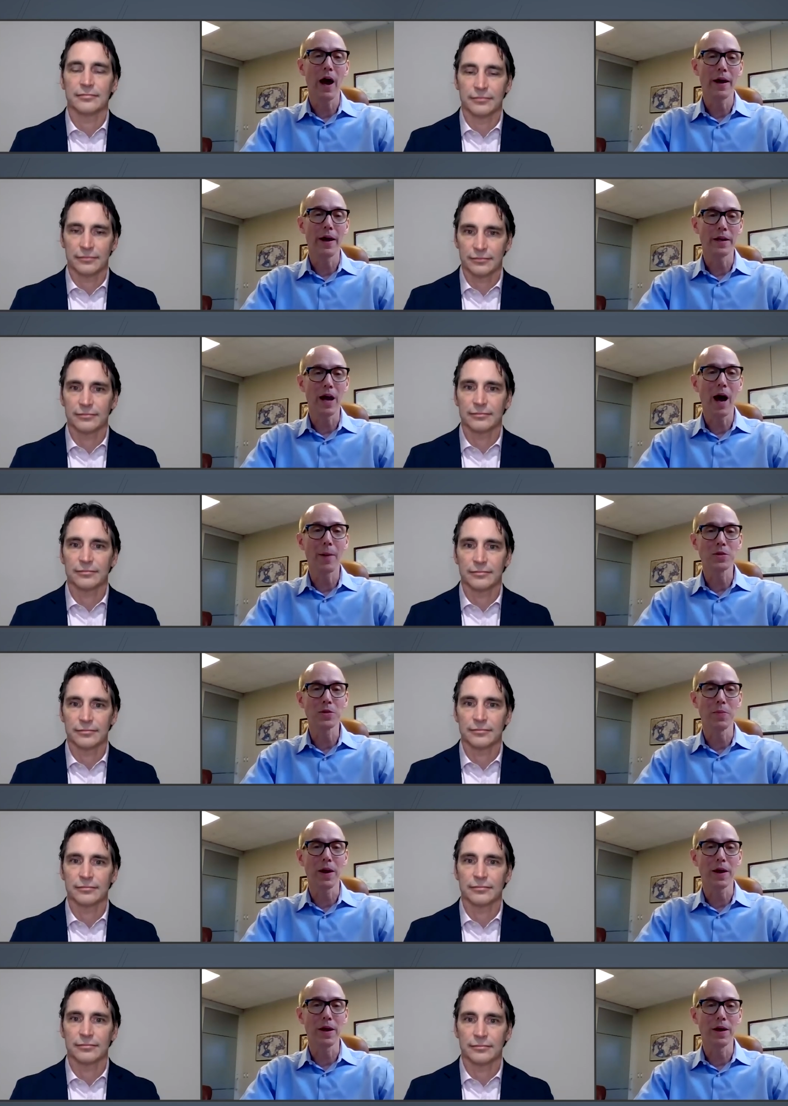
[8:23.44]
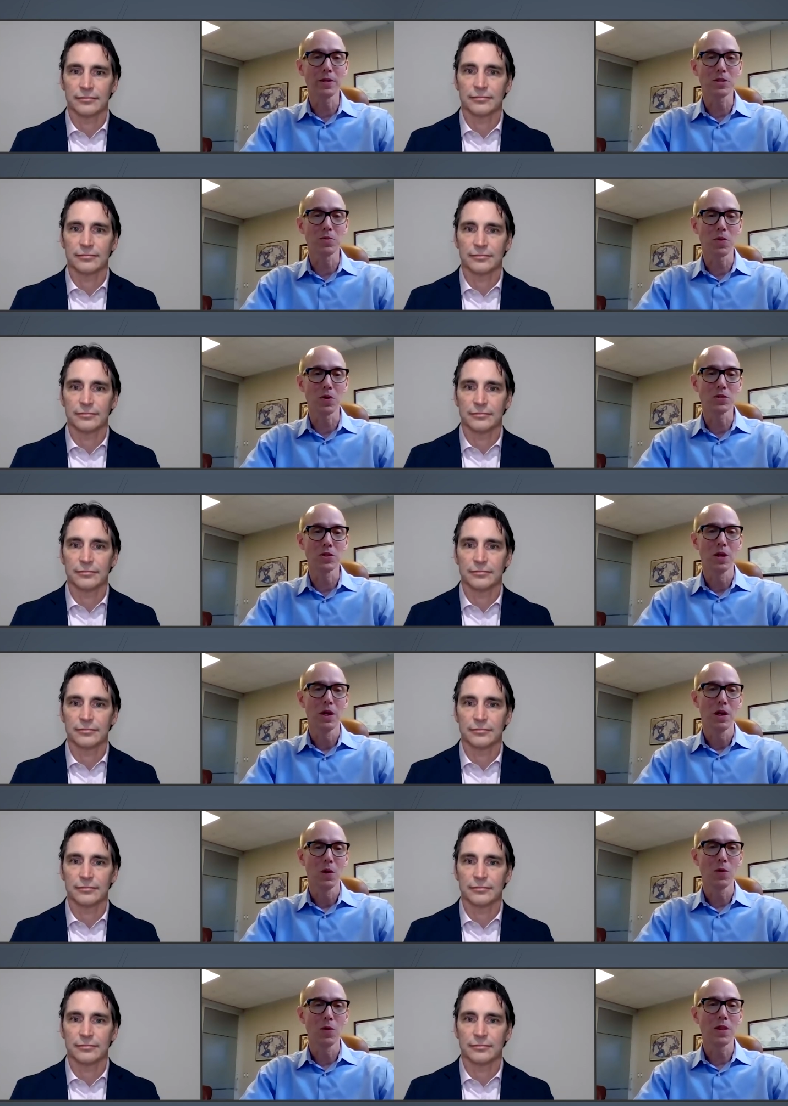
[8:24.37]
Speaker 1: and high adoption by customers.
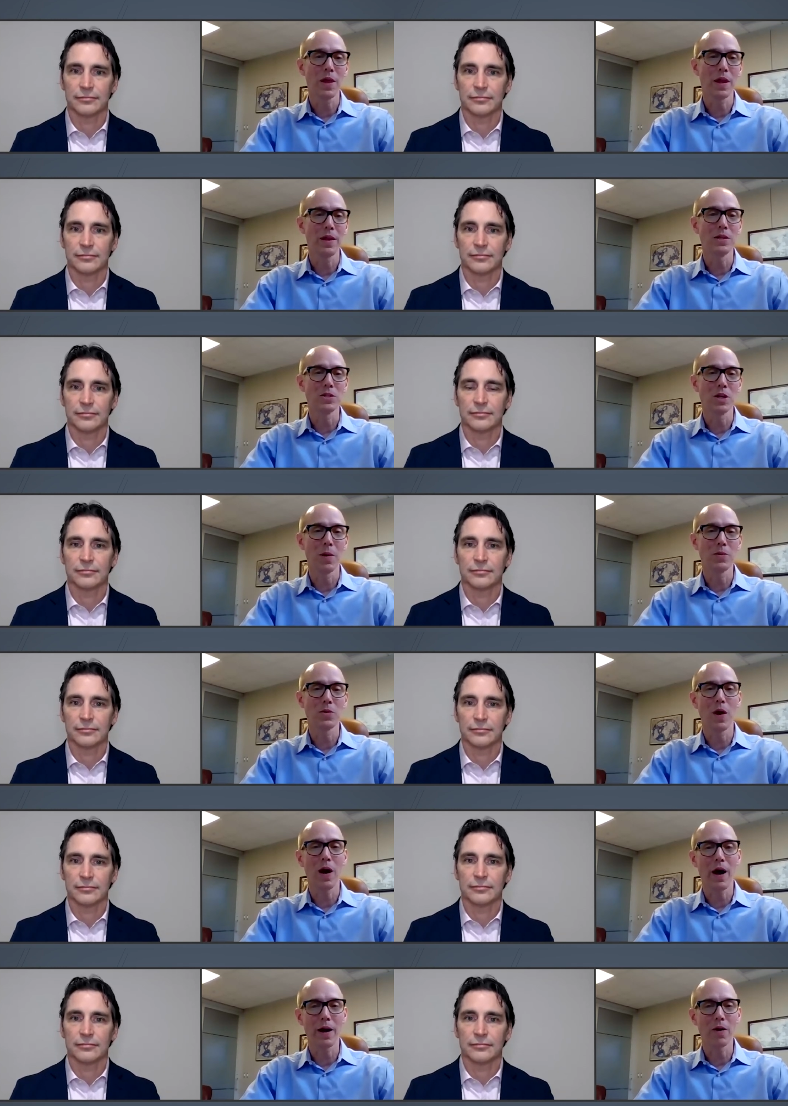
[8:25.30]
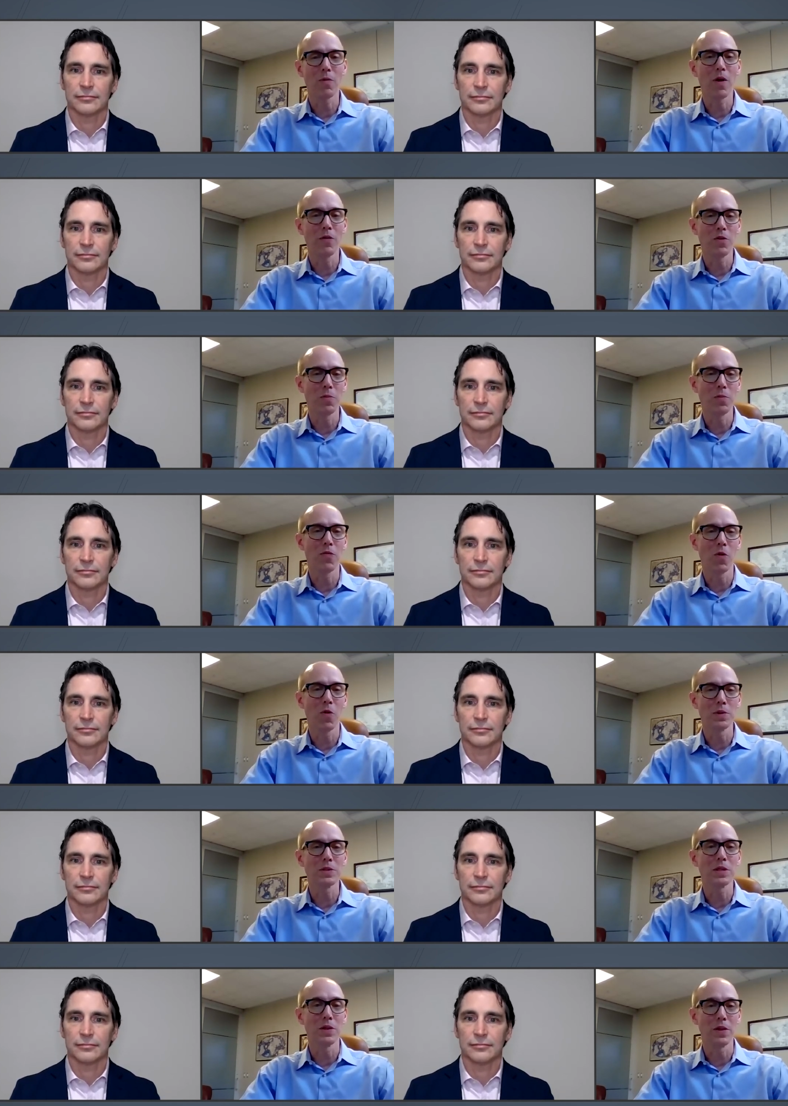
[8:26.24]
We think that ends up to a higher revenue
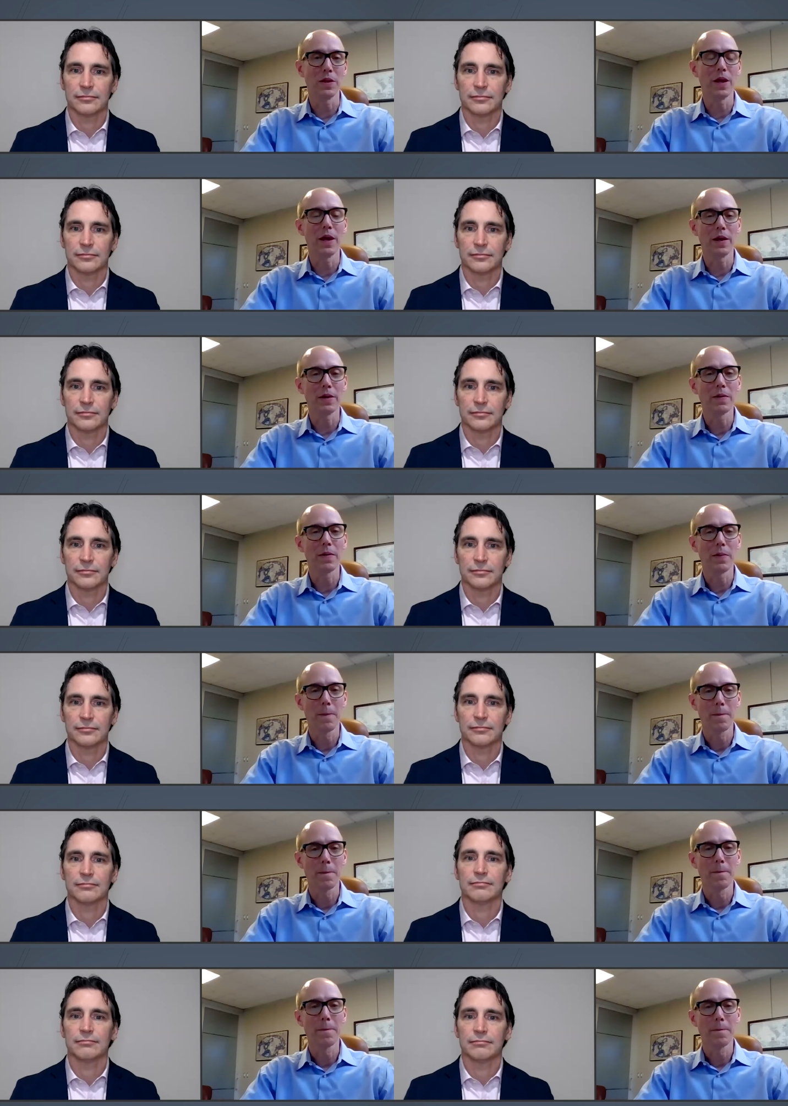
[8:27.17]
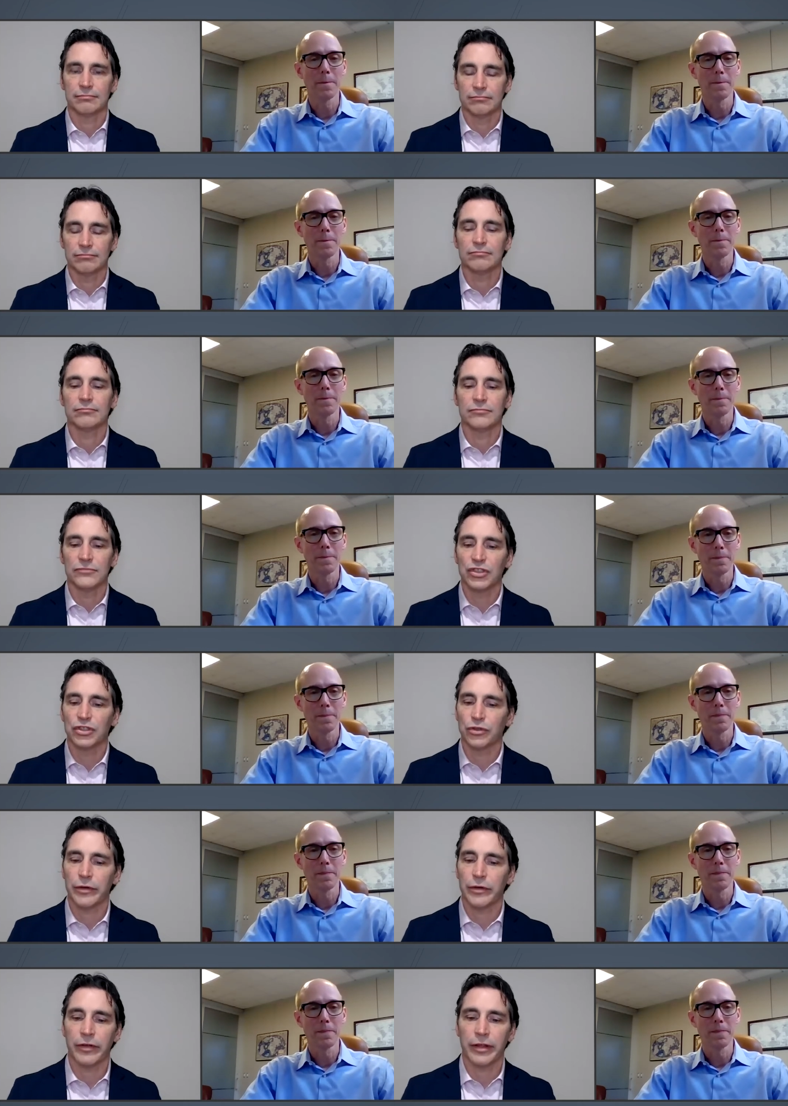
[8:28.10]
performance at the end of the day.
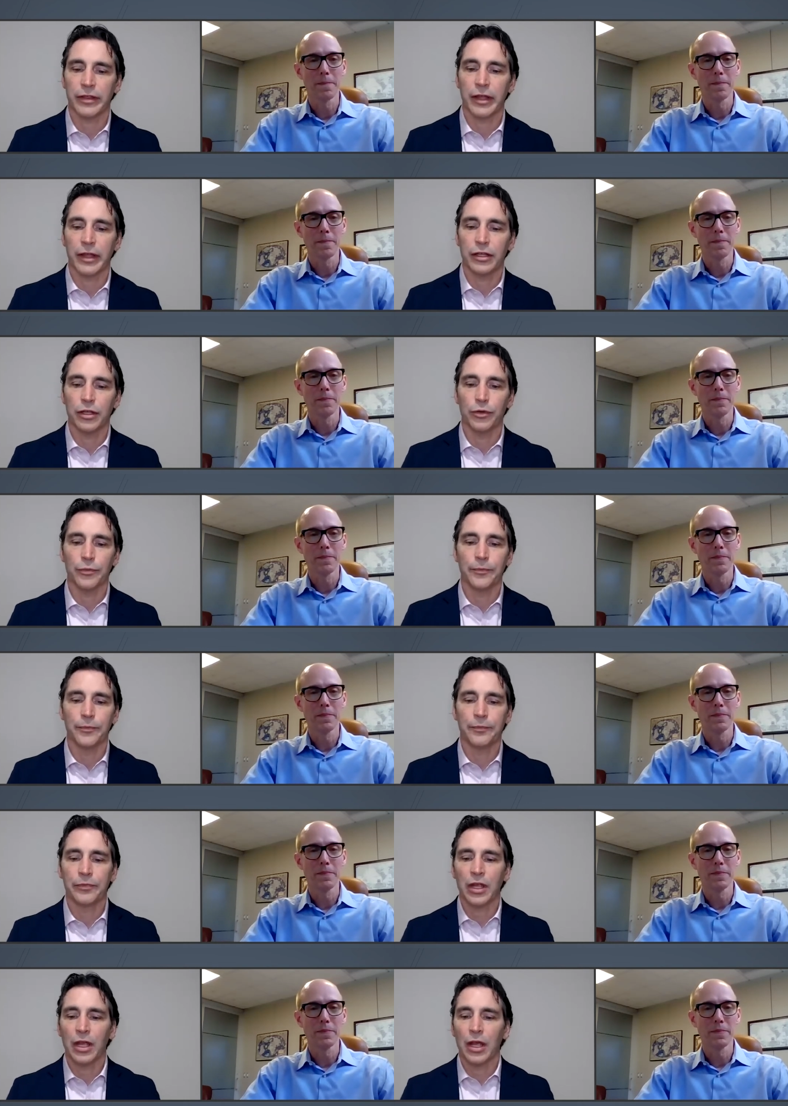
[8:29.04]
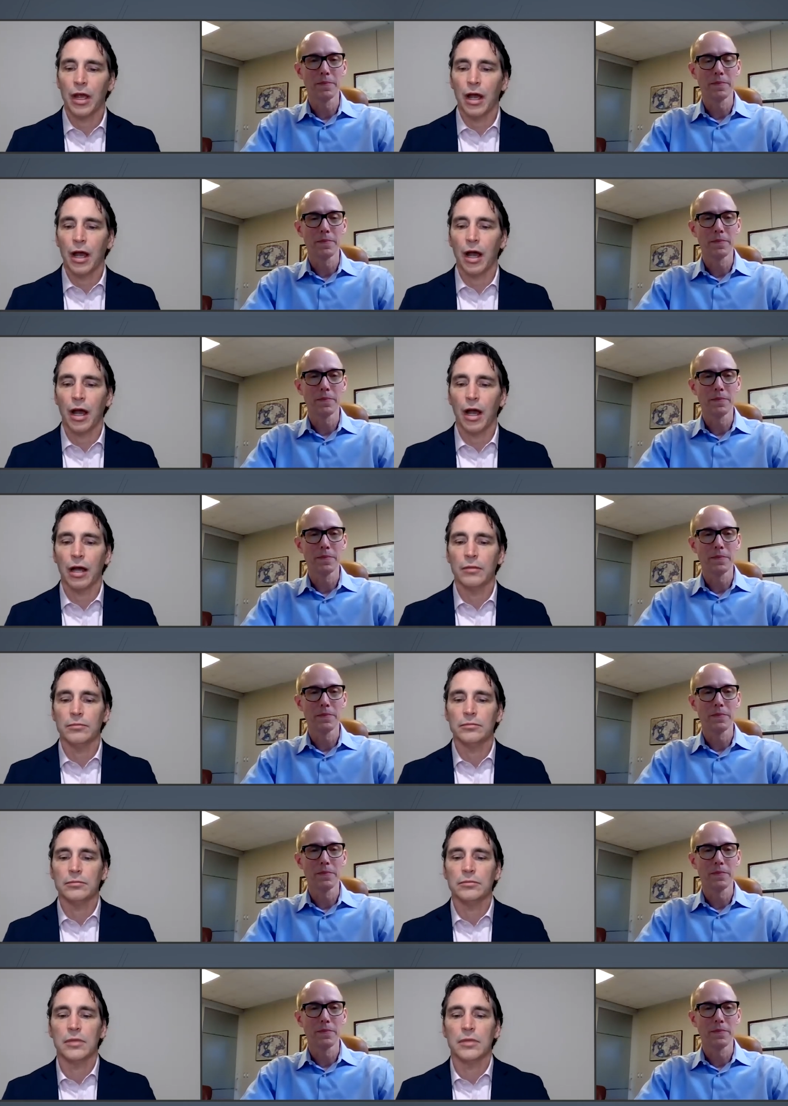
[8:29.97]
Speaker 2: Terrific, thank you.
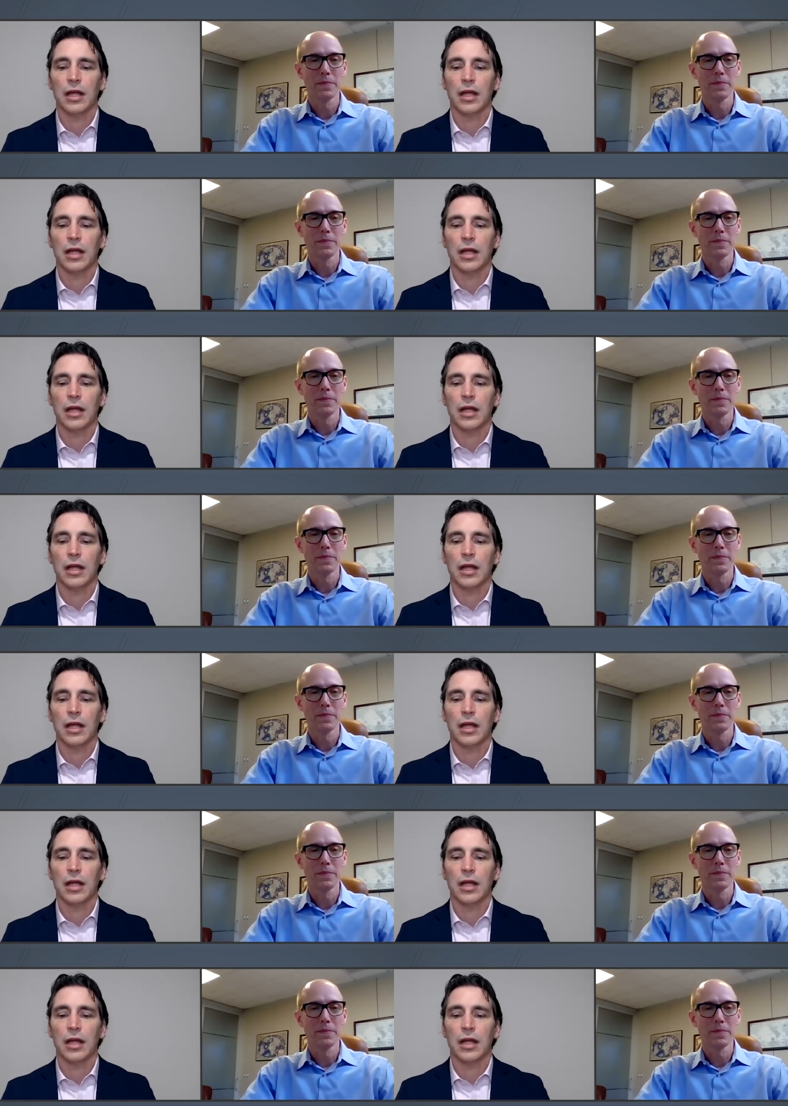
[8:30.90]
Um,